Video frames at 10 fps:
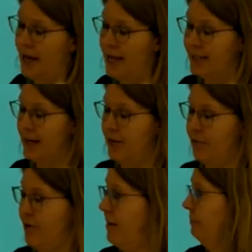
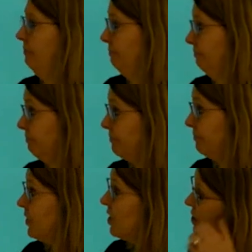etc.
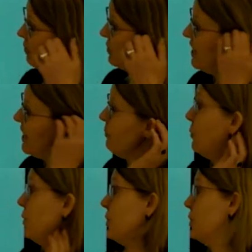So then
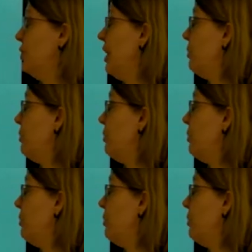we wanted to